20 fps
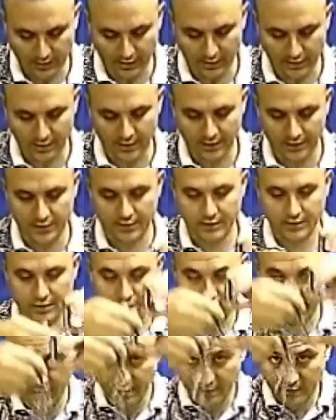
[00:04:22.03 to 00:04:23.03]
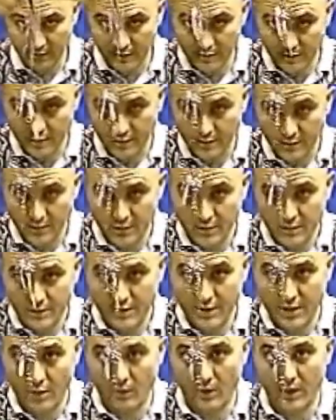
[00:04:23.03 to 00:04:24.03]
and
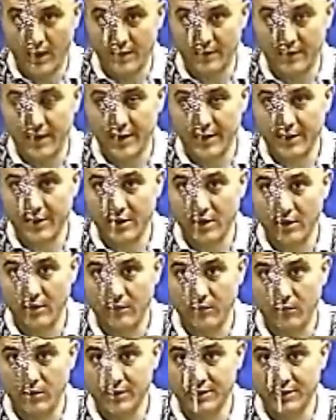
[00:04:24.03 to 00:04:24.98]
now when I let go of